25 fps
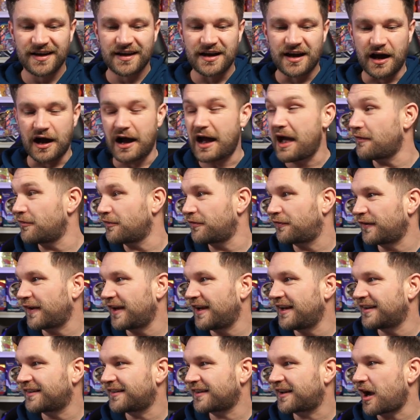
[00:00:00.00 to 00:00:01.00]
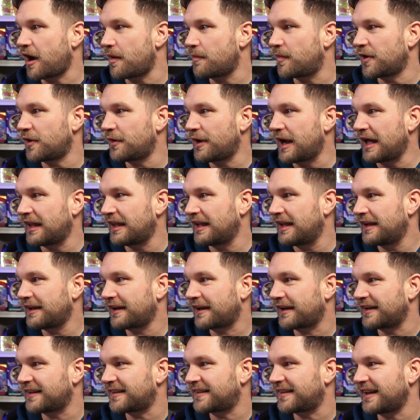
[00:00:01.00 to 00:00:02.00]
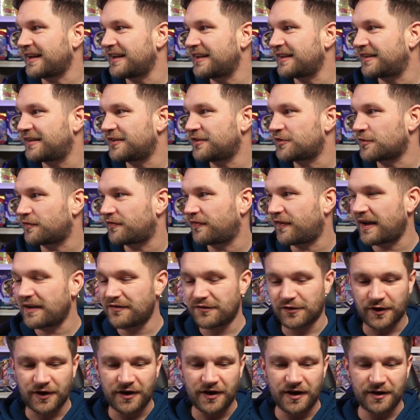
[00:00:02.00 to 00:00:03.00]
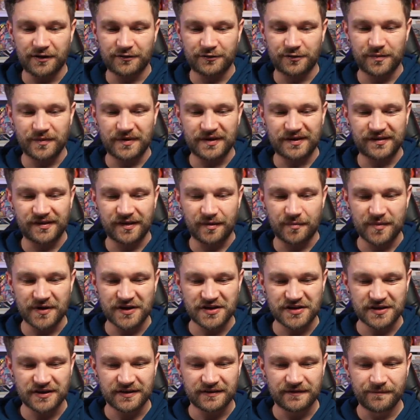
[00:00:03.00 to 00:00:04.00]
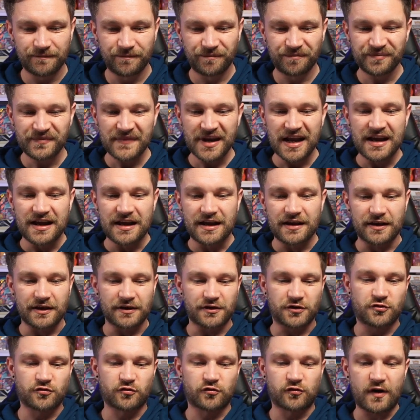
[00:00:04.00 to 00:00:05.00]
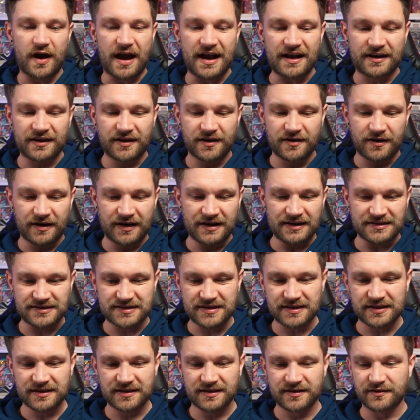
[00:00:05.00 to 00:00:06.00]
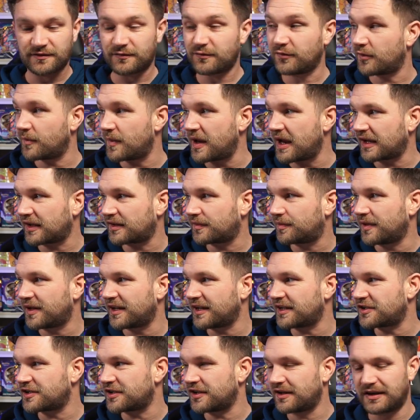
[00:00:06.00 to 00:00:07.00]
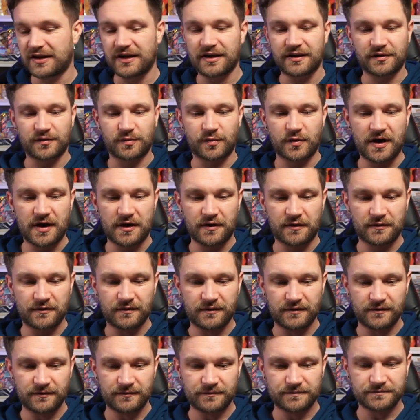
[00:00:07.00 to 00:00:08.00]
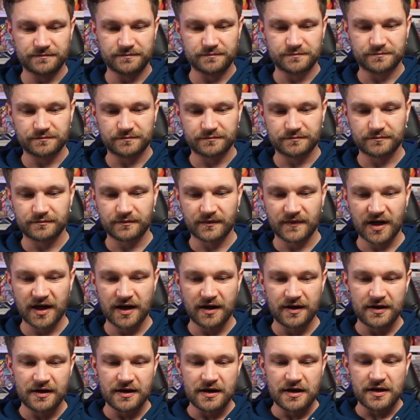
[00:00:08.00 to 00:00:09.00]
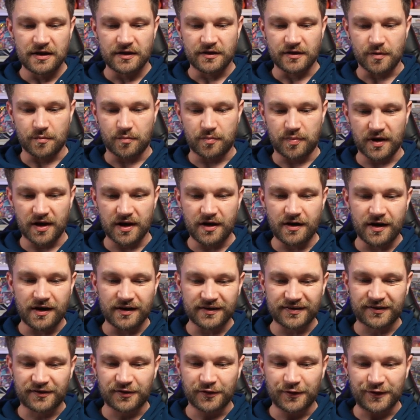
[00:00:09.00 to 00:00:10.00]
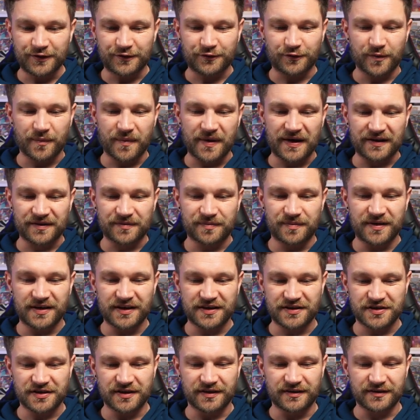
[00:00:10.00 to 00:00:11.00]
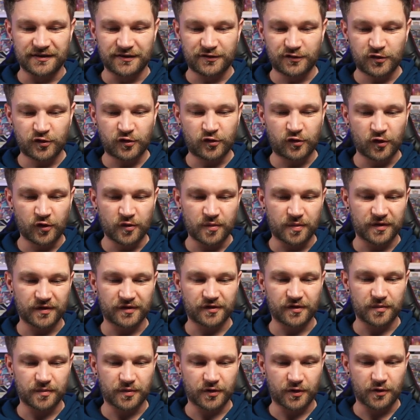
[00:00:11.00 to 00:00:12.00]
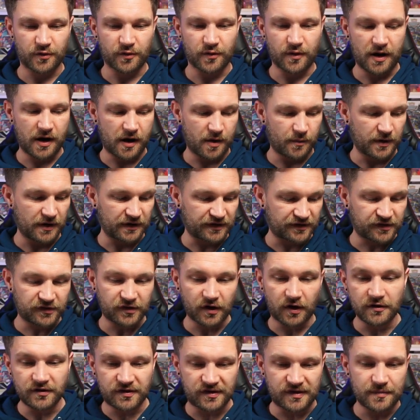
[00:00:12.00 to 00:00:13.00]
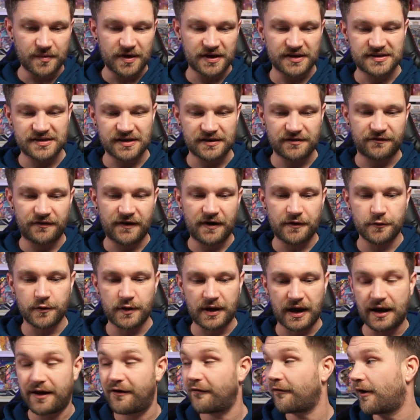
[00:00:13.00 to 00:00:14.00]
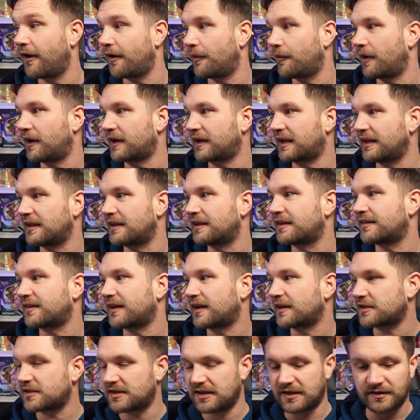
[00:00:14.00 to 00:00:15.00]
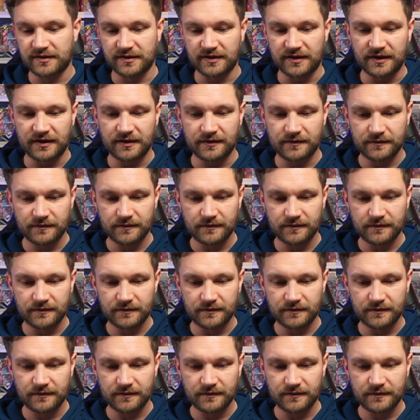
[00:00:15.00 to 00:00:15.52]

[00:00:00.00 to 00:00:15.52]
I have a feeling there's a couple of you out there that are going to say this is your favorite card from this submission. A Dragonite from Expedition as well. The Blastoise from Expedition, super cool artwork. So similar to the Feral Gator artwork in this, actually, isn't it?